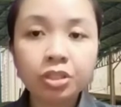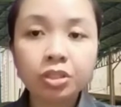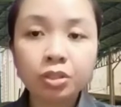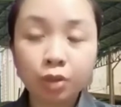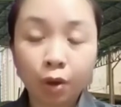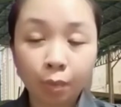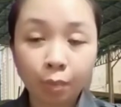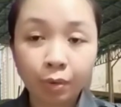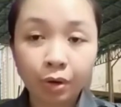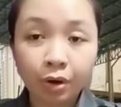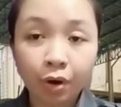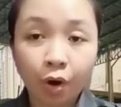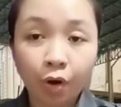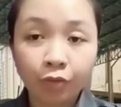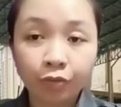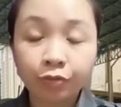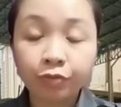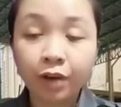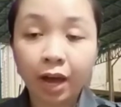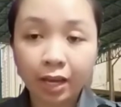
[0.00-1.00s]
number of
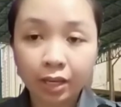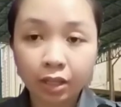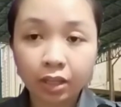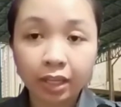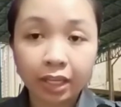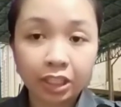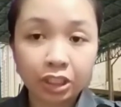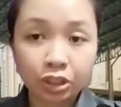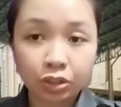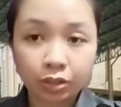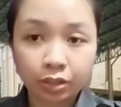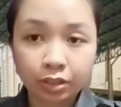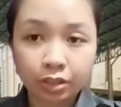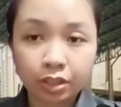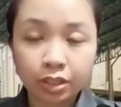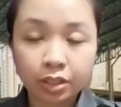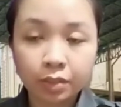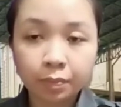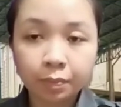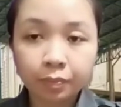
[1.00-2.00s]
violations.
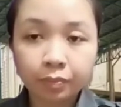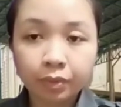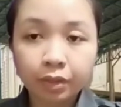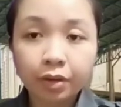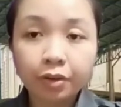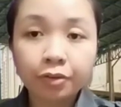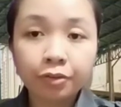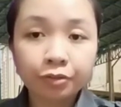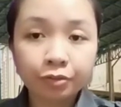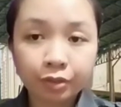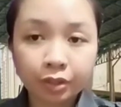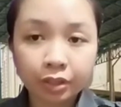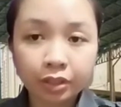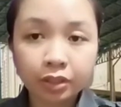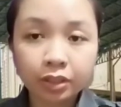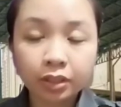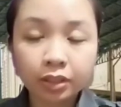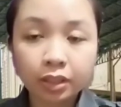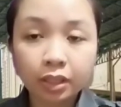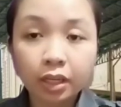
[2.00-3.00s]

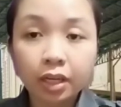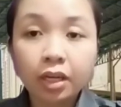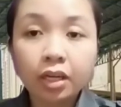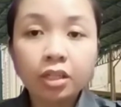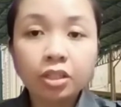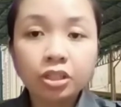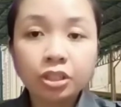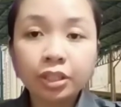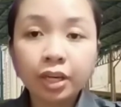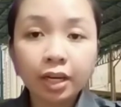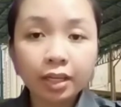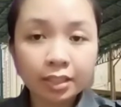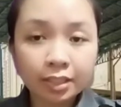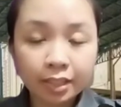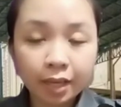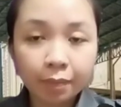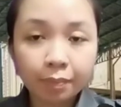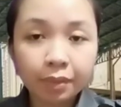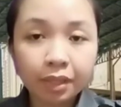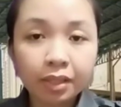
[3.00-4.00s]
First, she
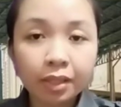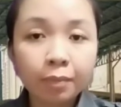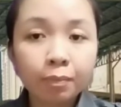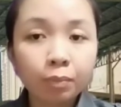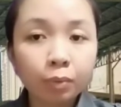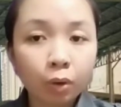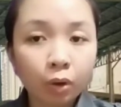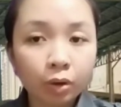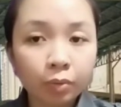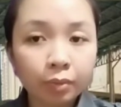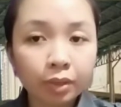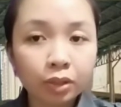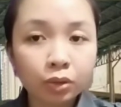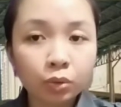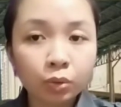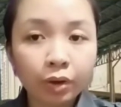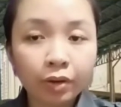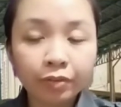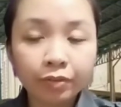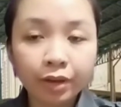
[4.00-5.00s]
accepted employment to
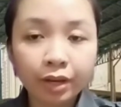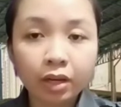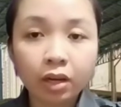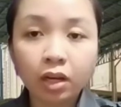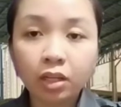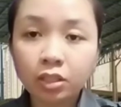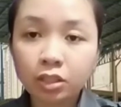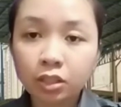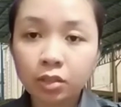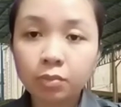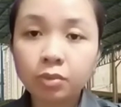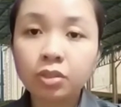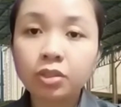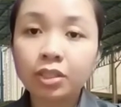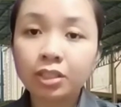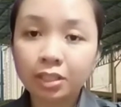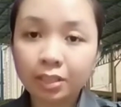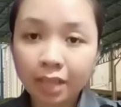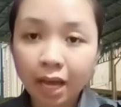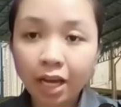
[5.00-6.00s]
effect customs
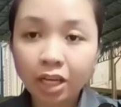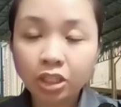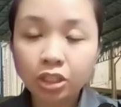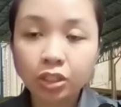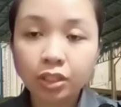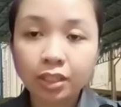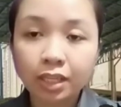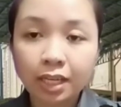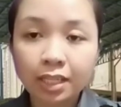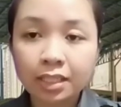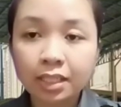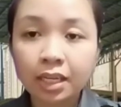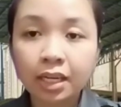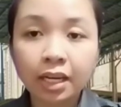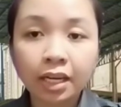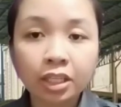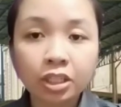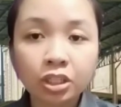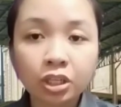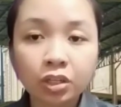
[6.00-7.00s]
transaction as an
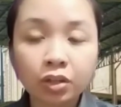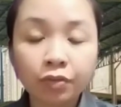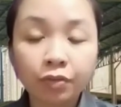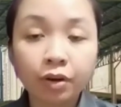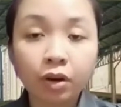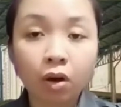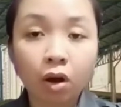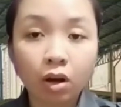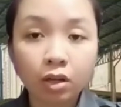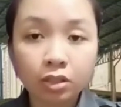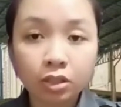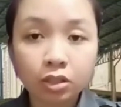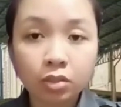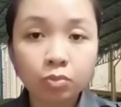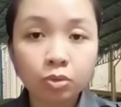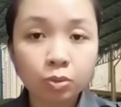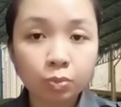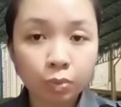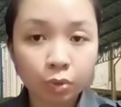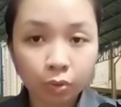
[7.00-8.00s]
agent of a customs
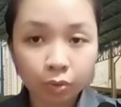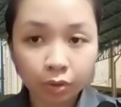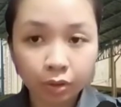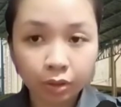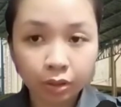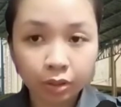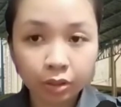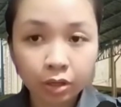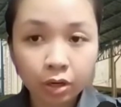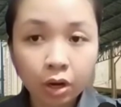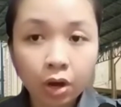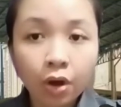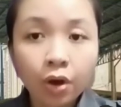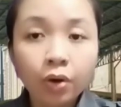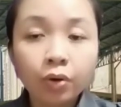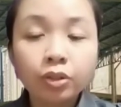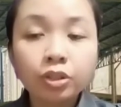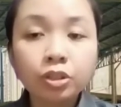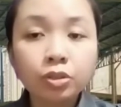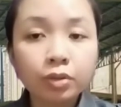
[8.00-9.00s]
broker
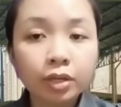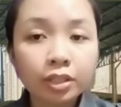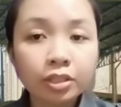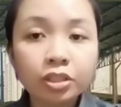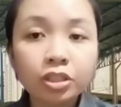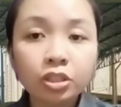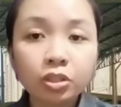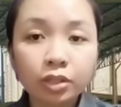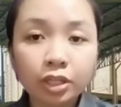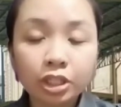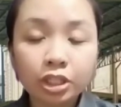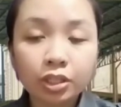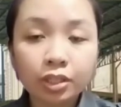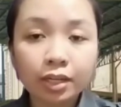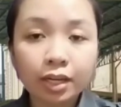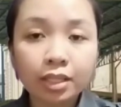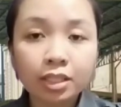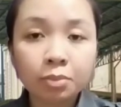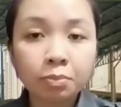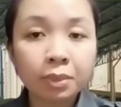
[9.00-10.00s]
whose registration
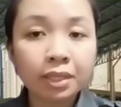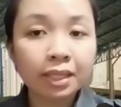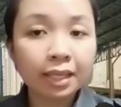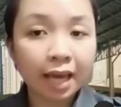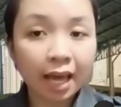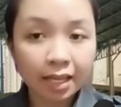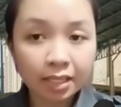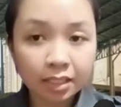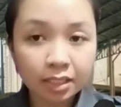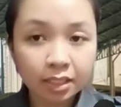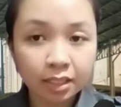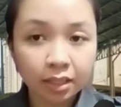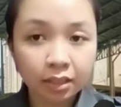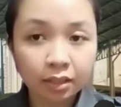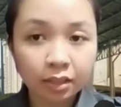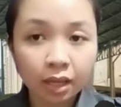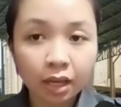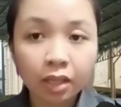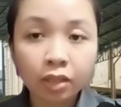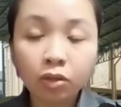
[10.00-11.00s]
has been cancelled
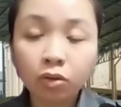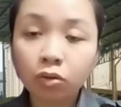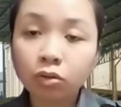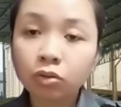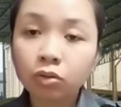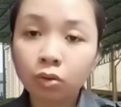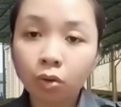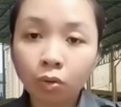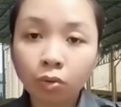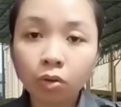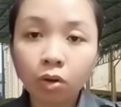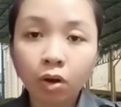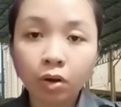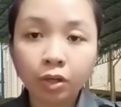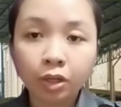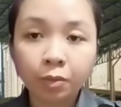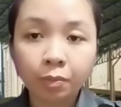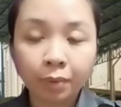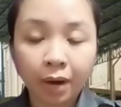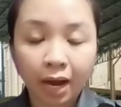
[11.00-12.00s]
and could no longer
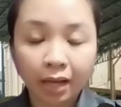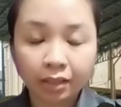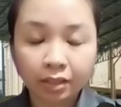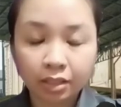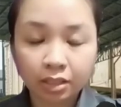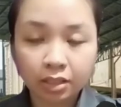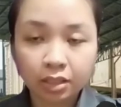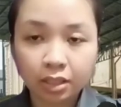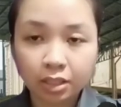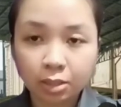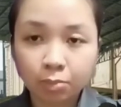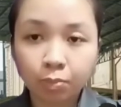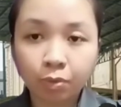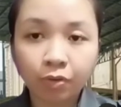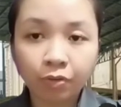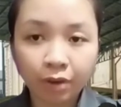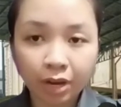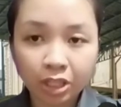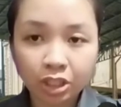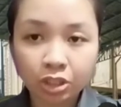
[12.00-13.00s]
practice his
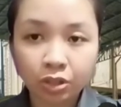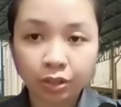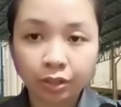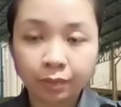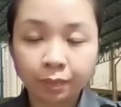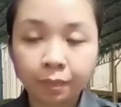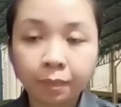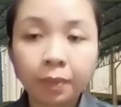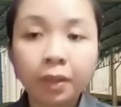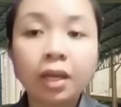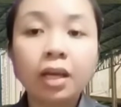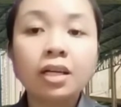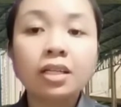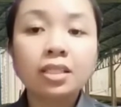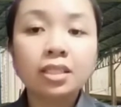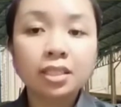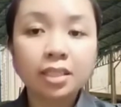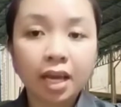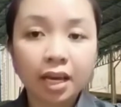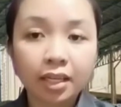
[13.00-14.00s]
profession.
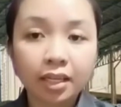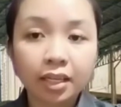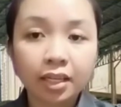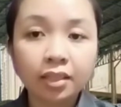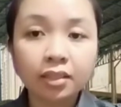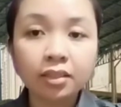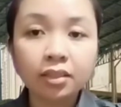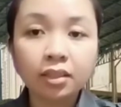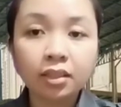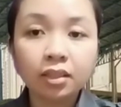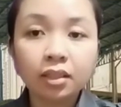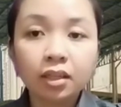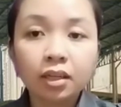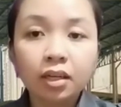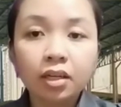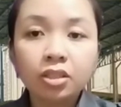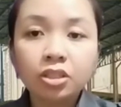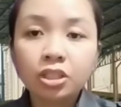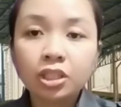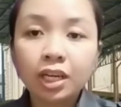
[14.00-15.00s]
Second,
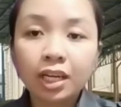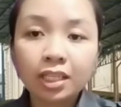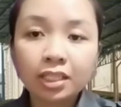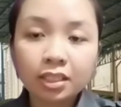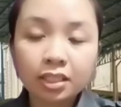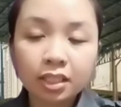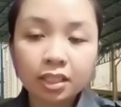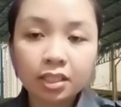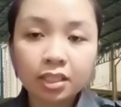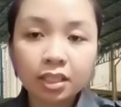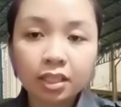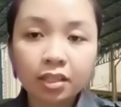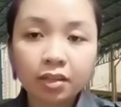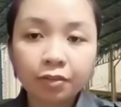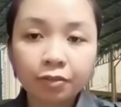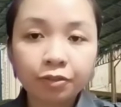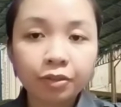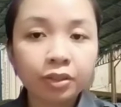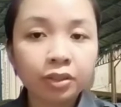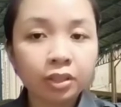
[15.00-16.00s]
she assists in the
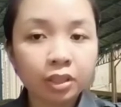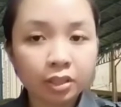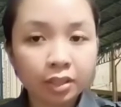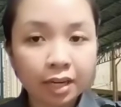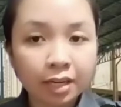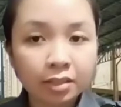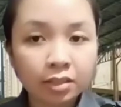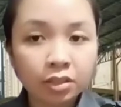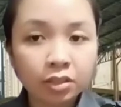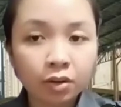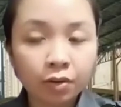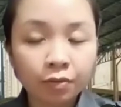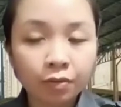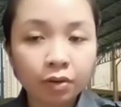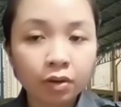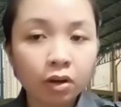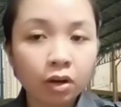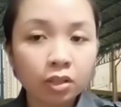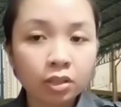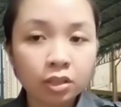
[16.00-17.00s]
furtherance of a
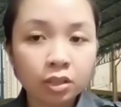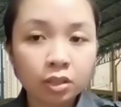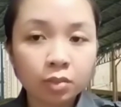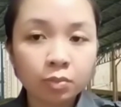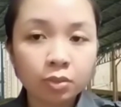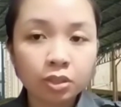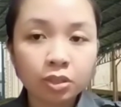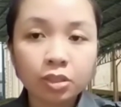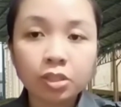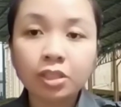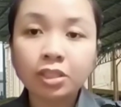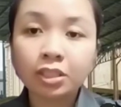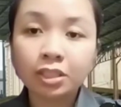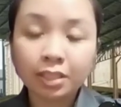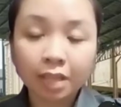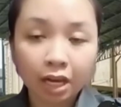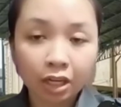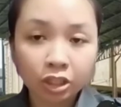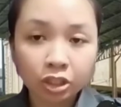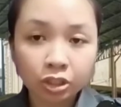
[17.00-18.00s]
customs
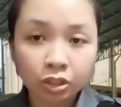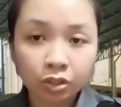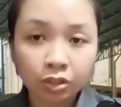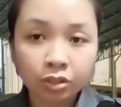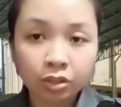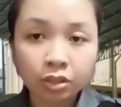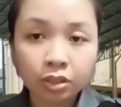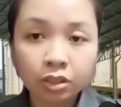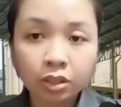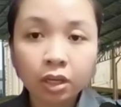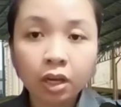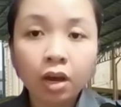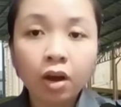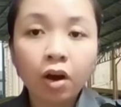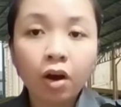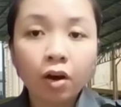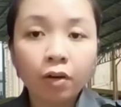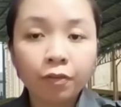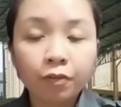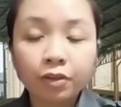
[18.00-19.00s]
transactions
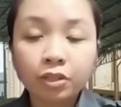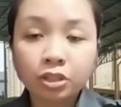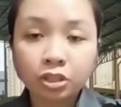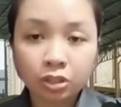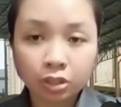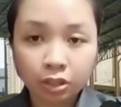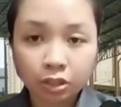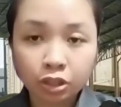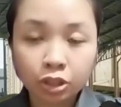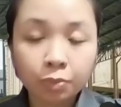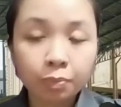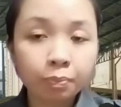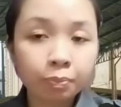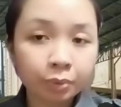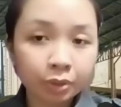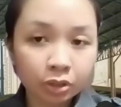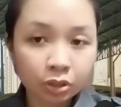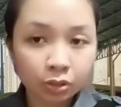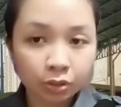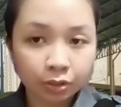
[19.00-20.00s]
of such
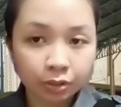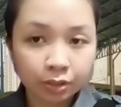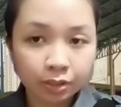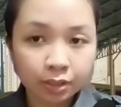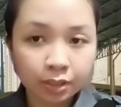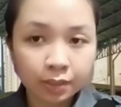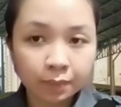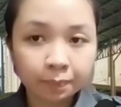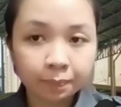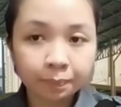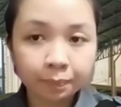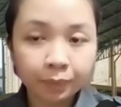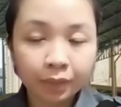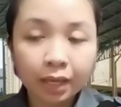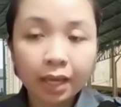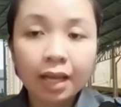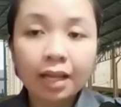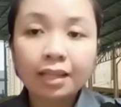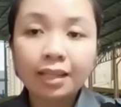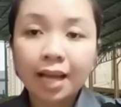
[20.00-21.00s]
persons.
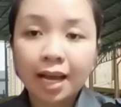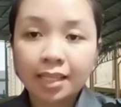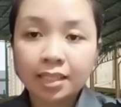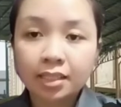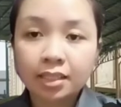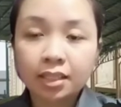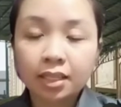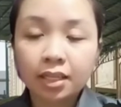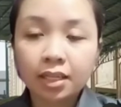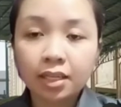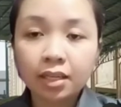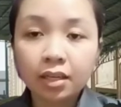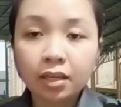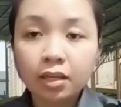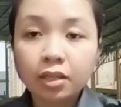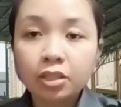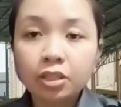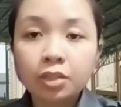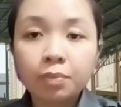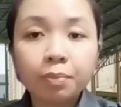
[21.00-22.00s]
Lastly,
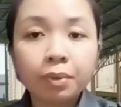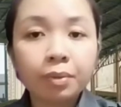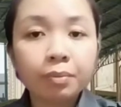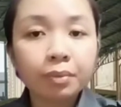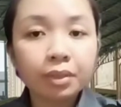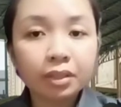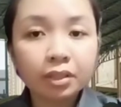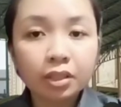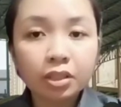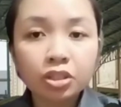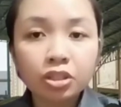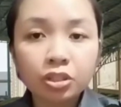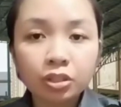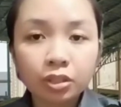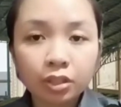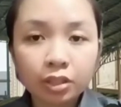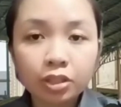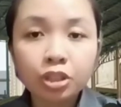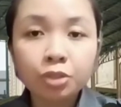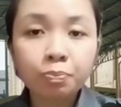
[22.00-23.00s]
she permitted
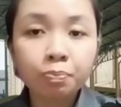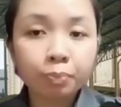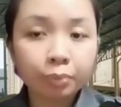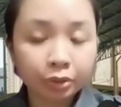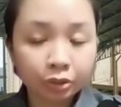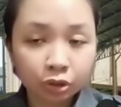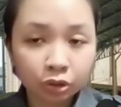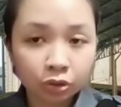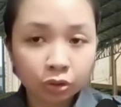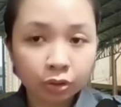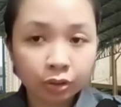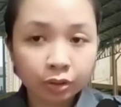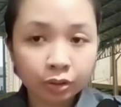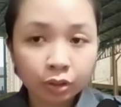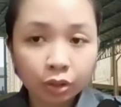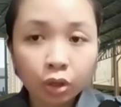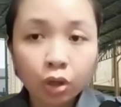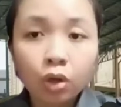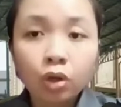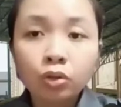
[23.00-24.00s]
such person
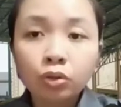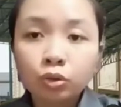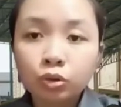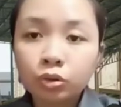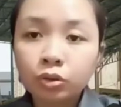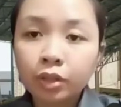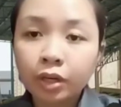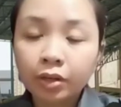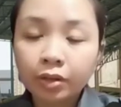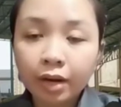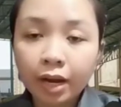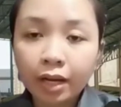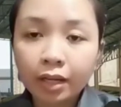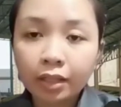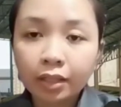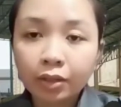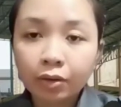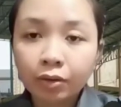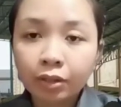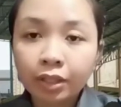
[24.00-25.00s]
to directly
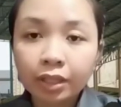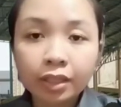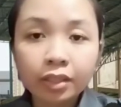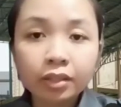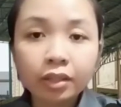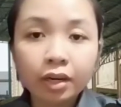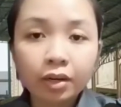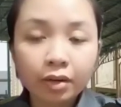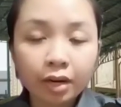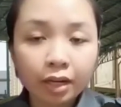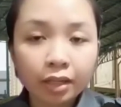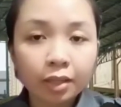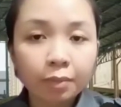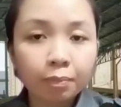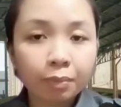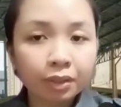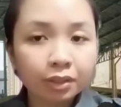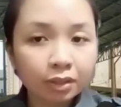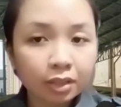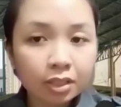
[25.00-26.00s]
or indirectly
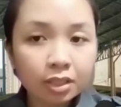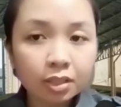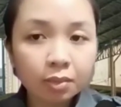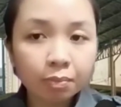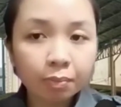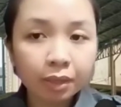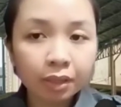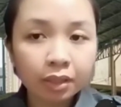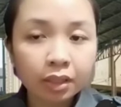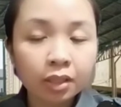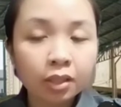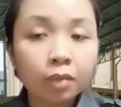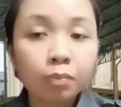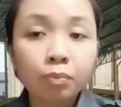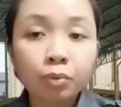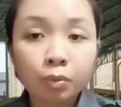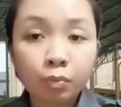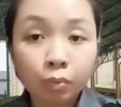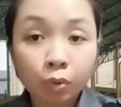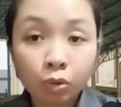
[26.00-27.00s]
participate in the
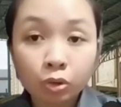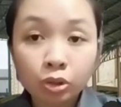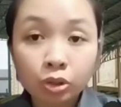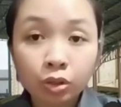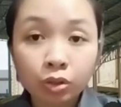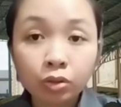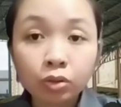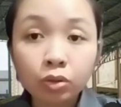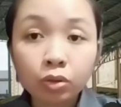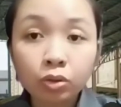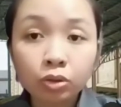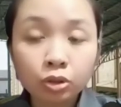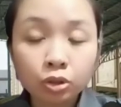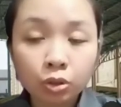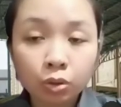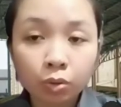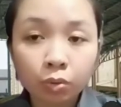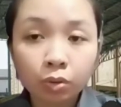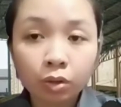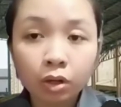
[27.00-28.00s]
promotion,
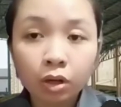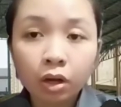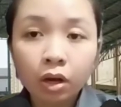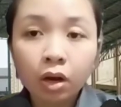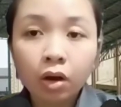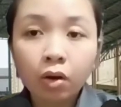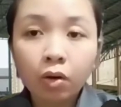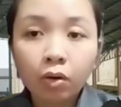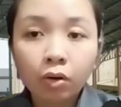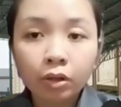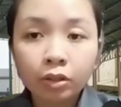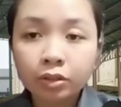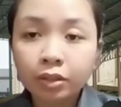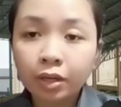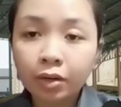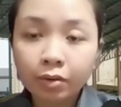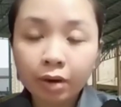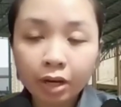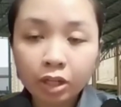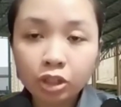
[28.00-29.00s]
control, or
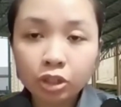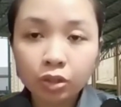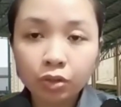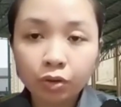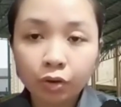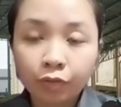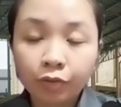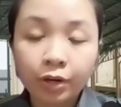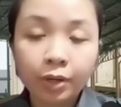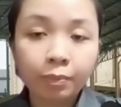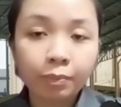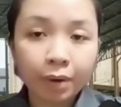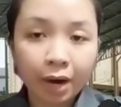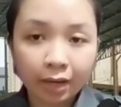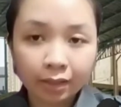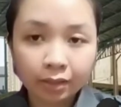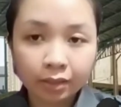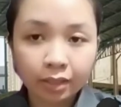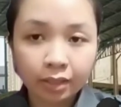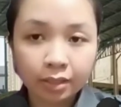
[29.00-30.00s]
direction of her
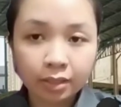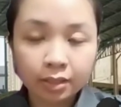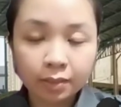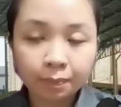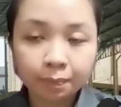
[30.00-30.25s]
practice.